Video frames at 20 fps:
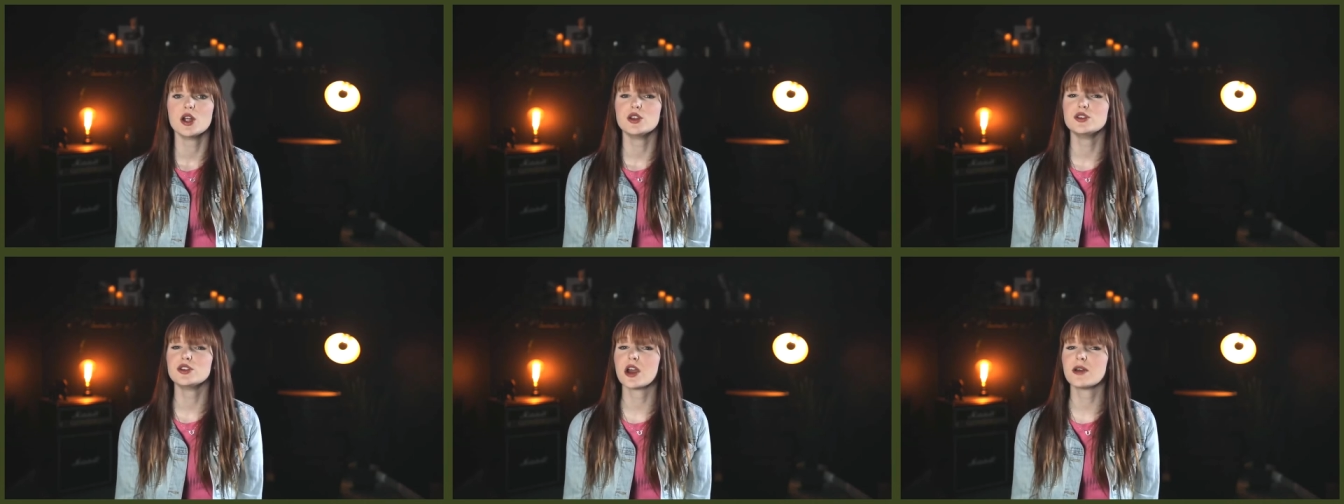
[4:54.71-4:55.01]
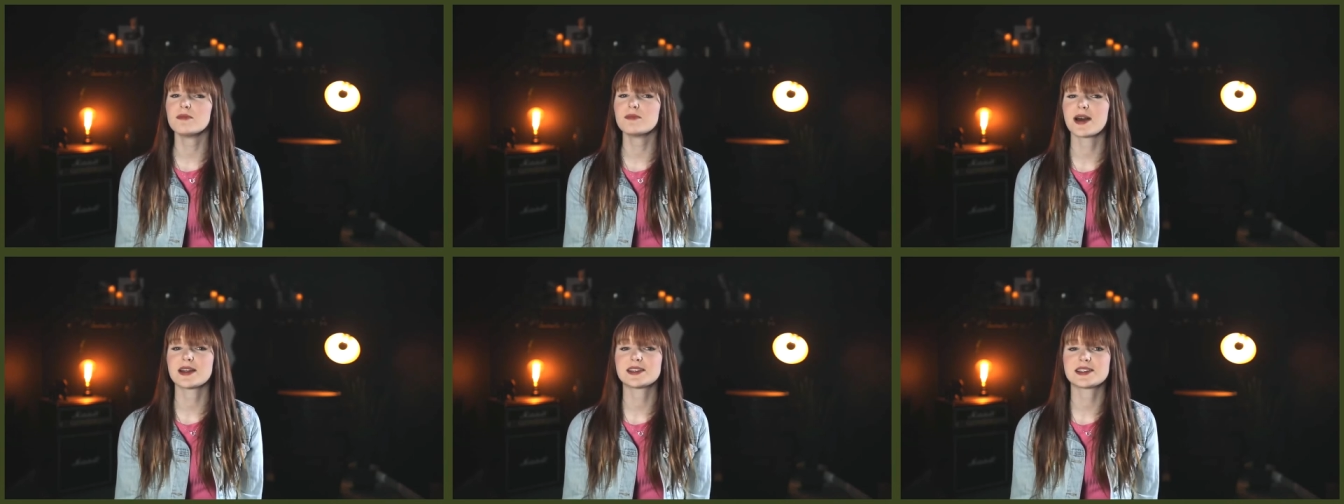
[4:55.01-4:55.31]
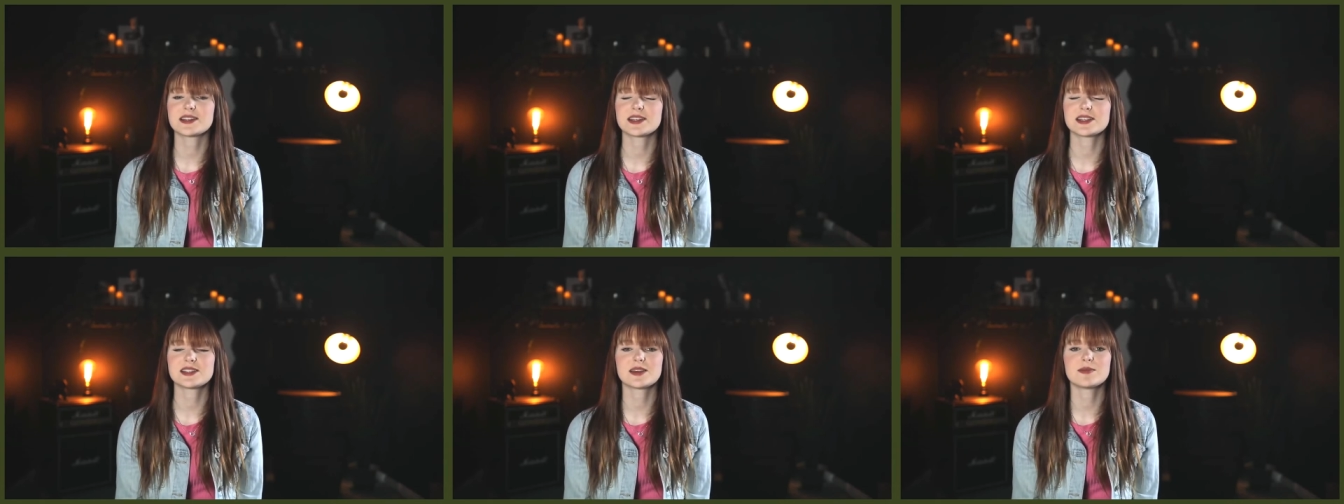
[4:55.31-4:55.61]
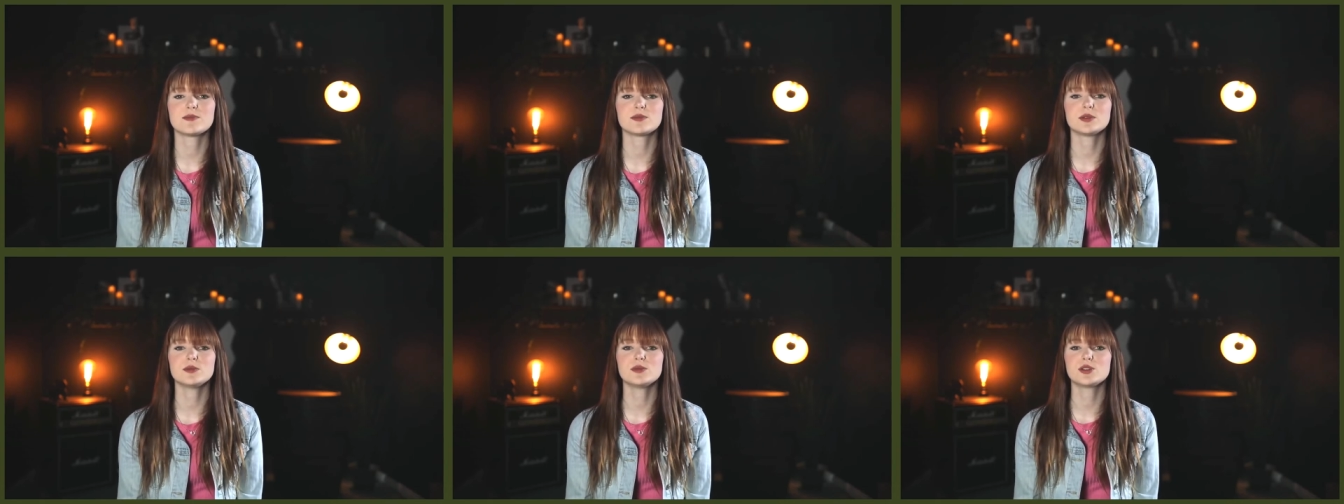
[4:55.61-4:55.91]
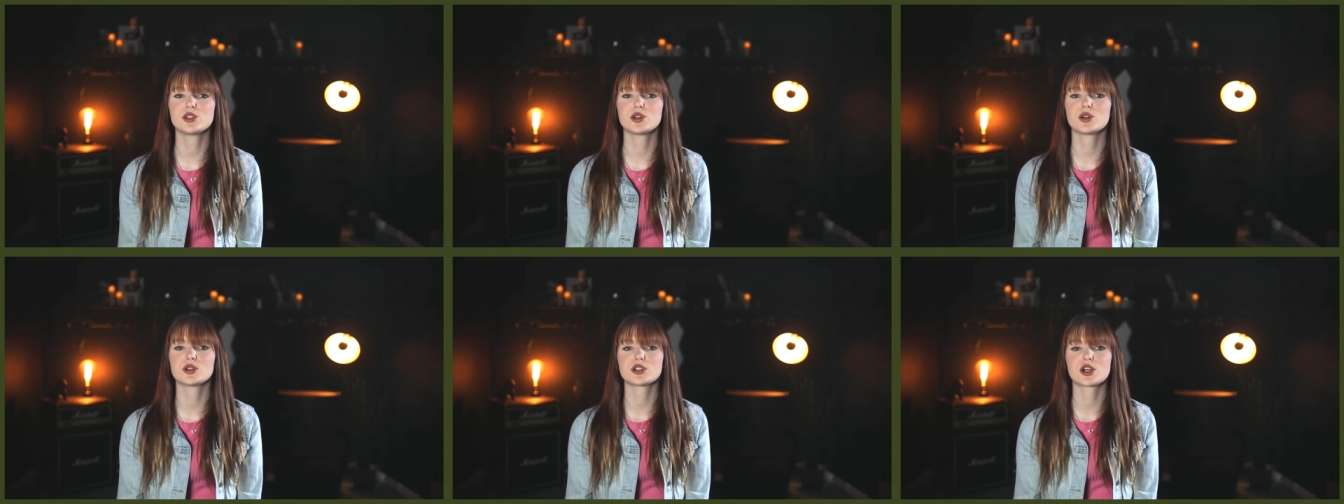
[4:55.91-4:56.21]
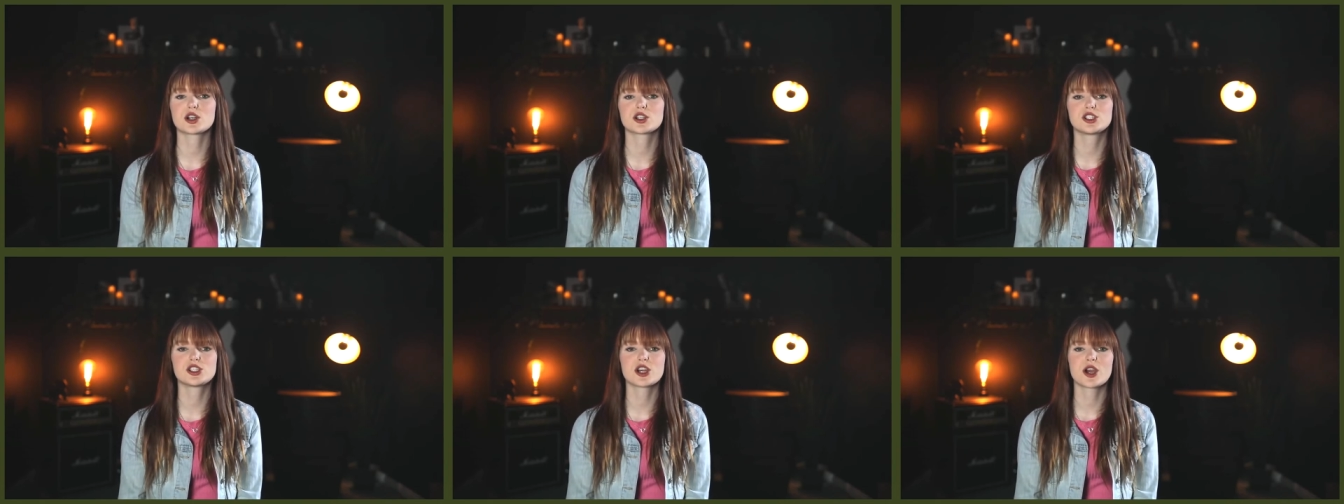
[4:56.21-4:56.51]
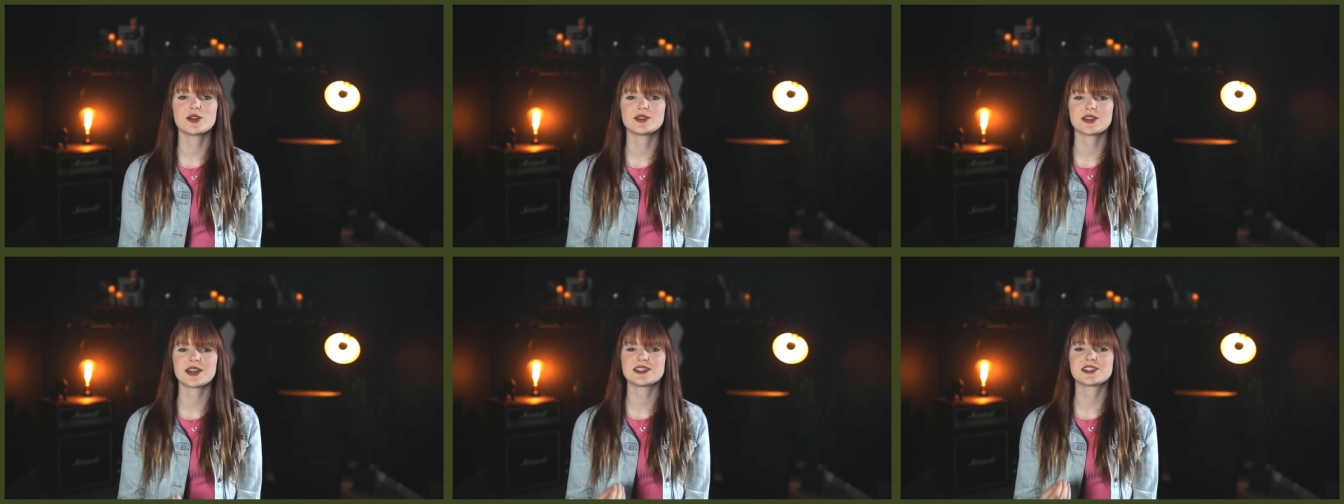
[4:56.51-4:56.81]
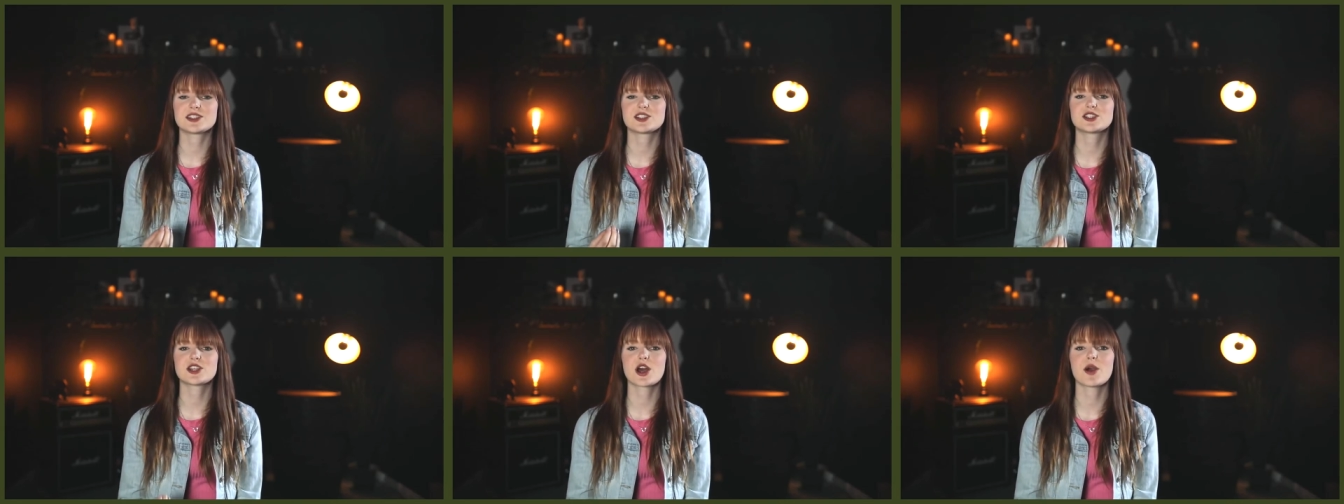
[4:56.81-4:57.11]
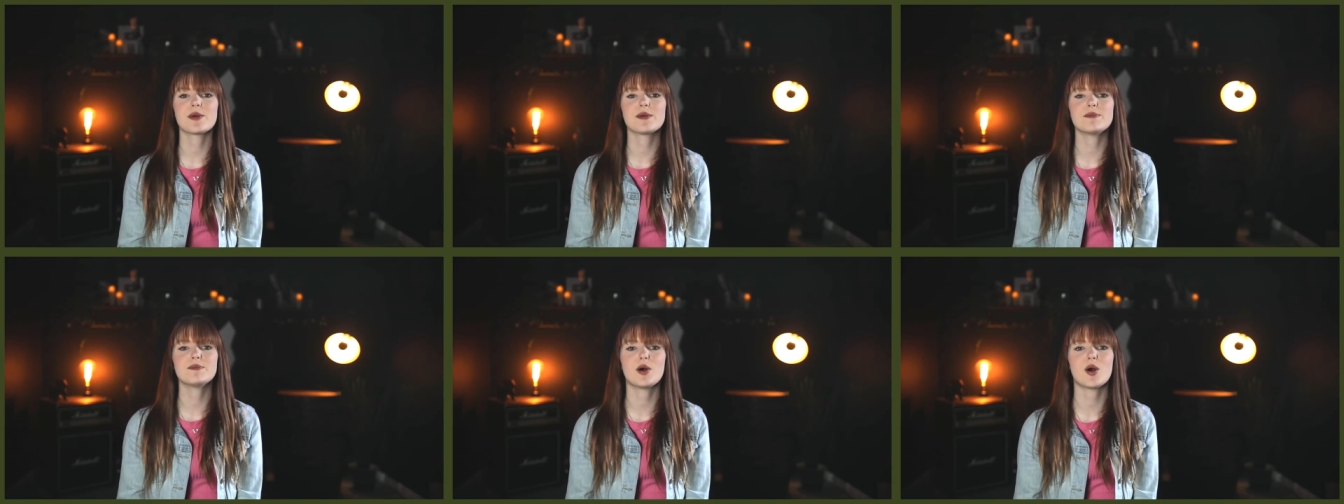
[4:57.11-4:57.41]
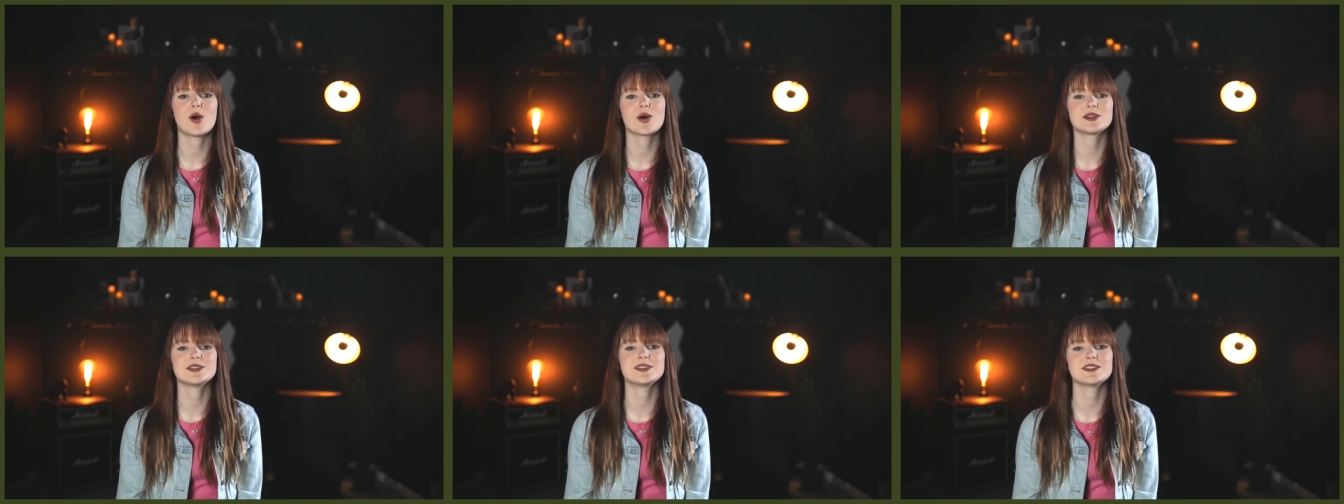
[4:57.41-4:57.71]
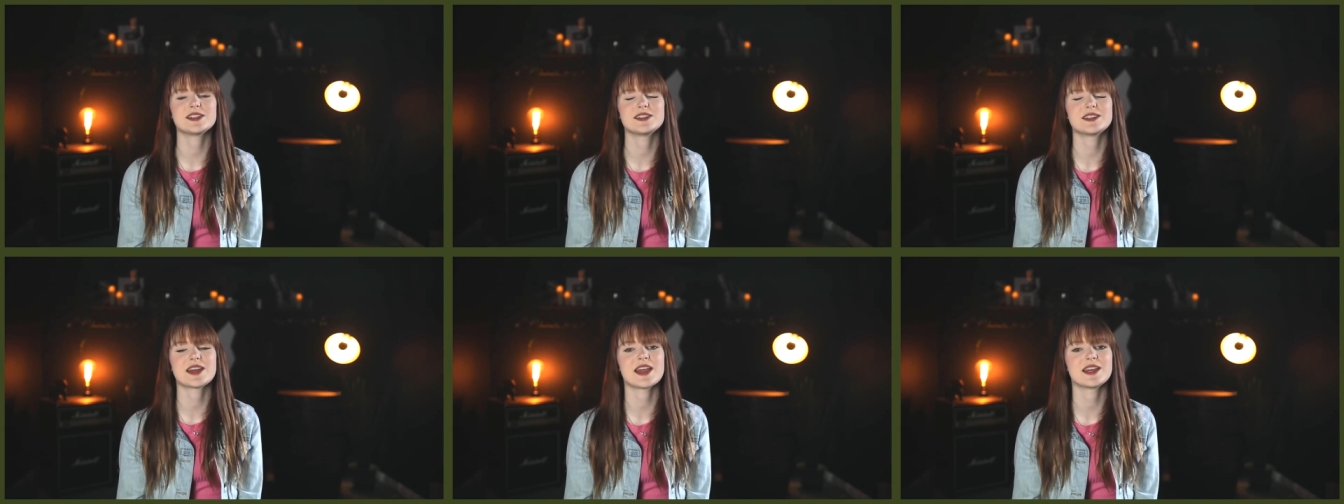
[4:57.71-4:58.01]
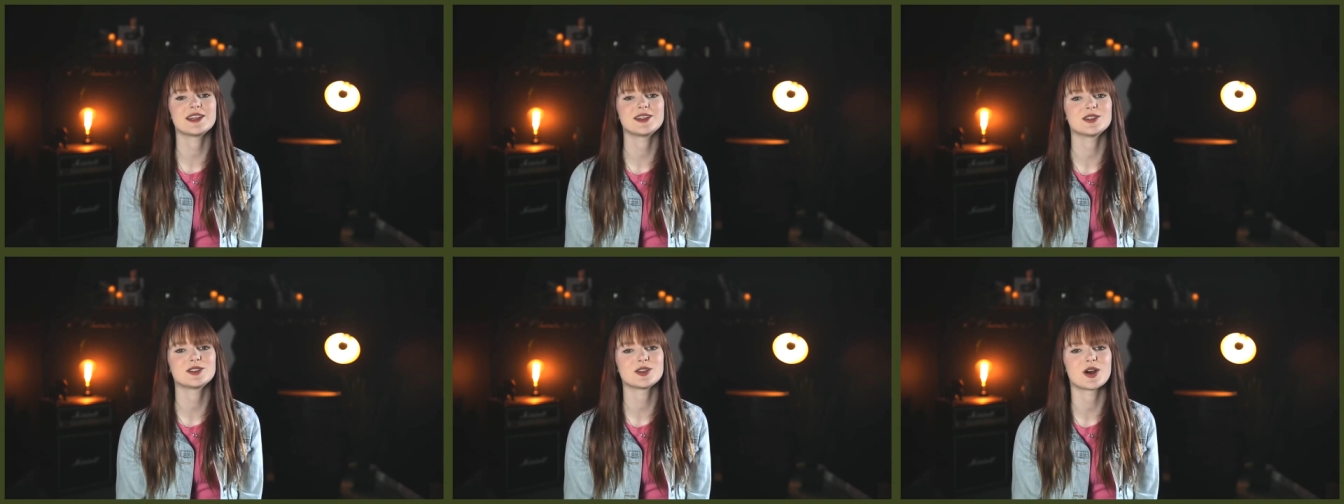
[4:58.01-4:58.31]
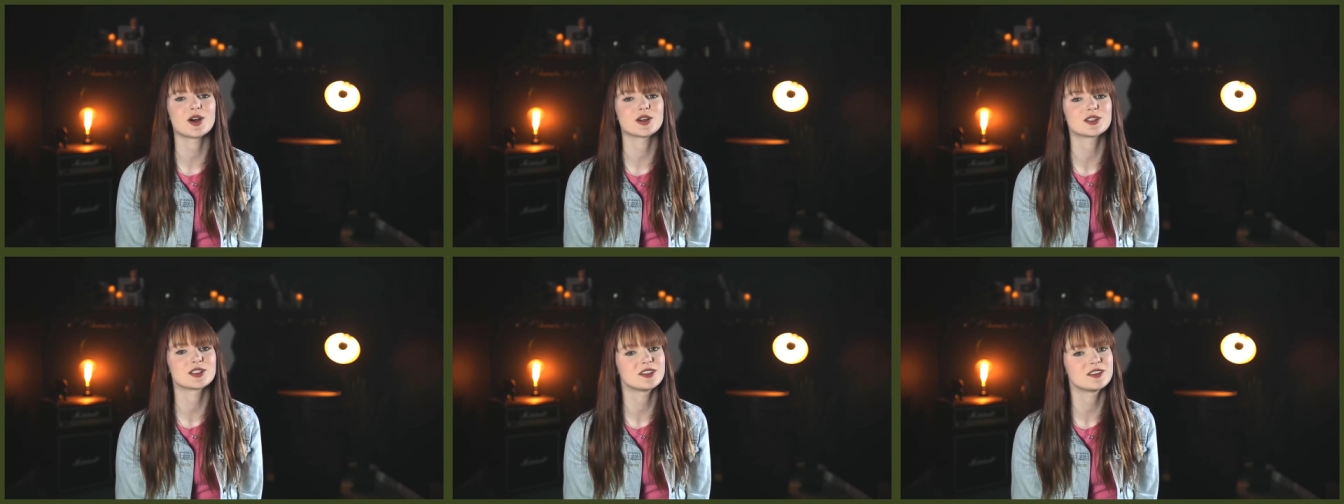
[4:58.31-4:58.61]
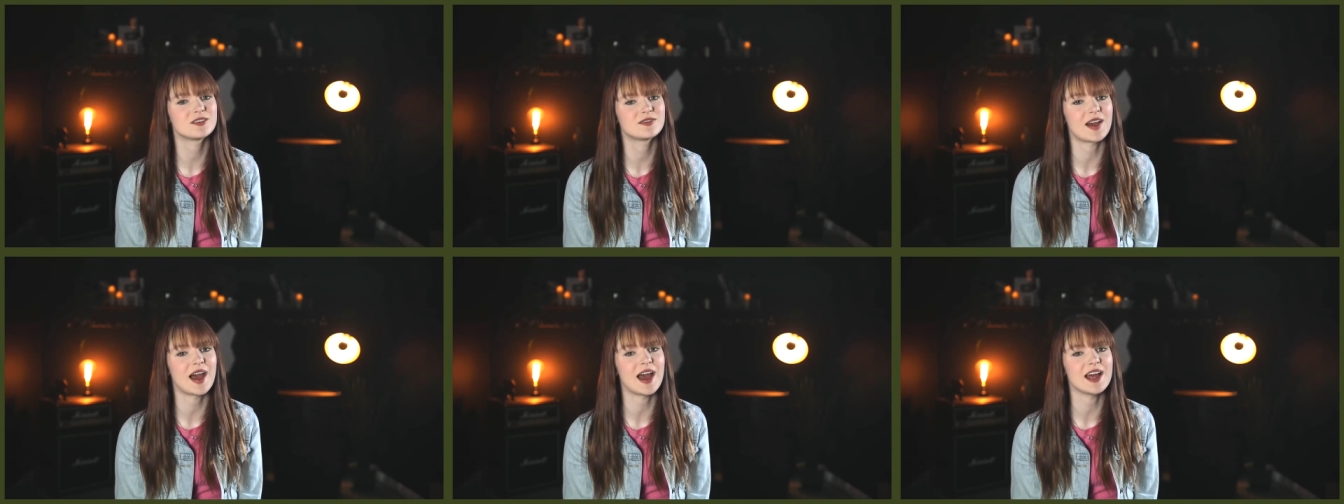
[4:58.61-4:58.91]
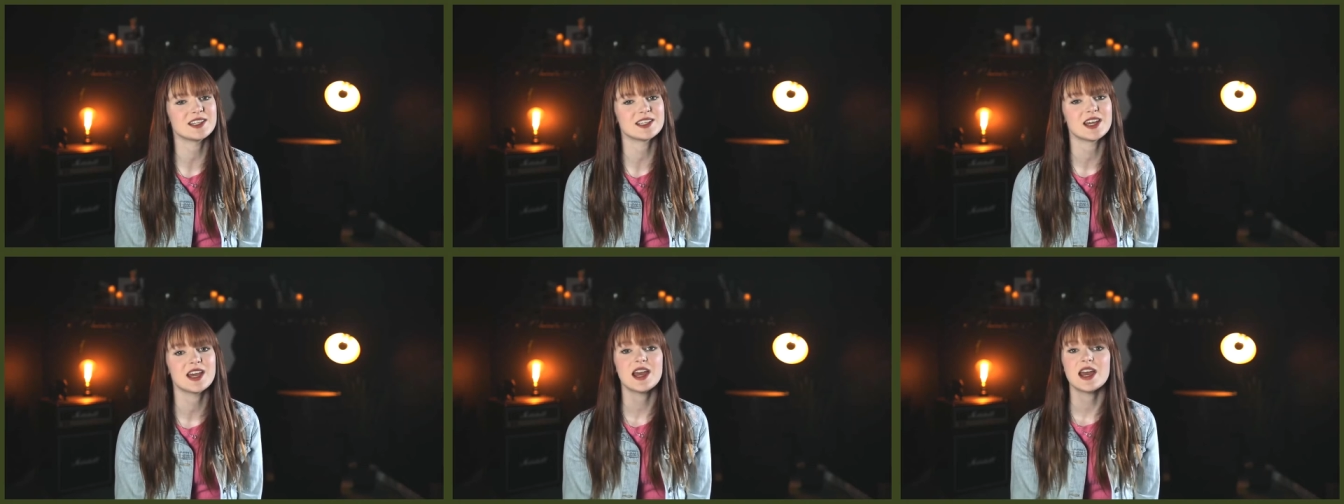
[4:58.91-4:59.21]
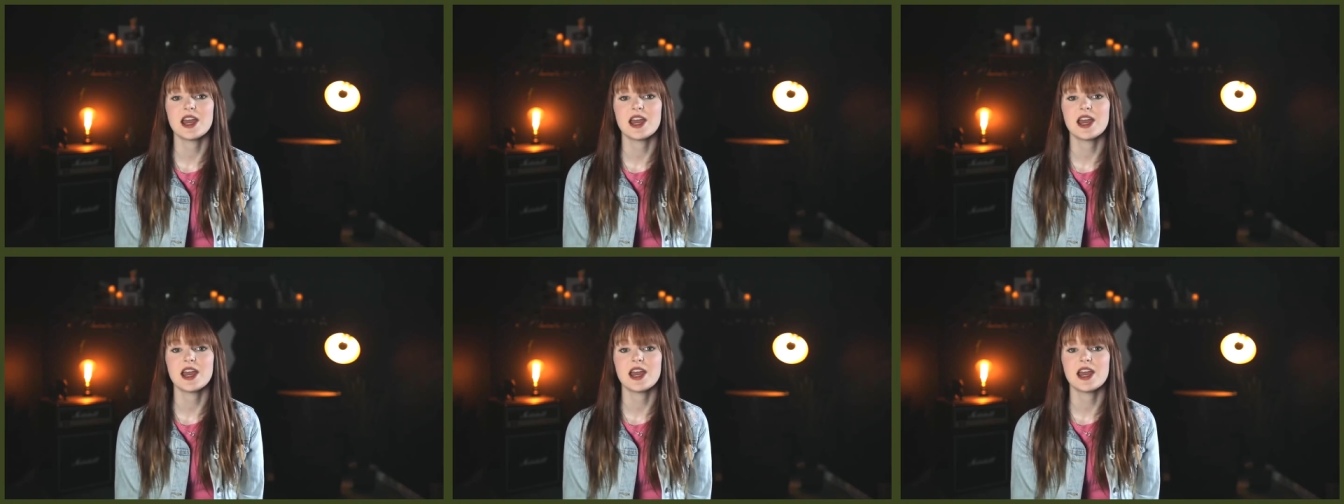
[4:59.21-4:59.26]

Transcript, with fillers: No matter the symptoms your dog shows, it's so important to take your dog to the vet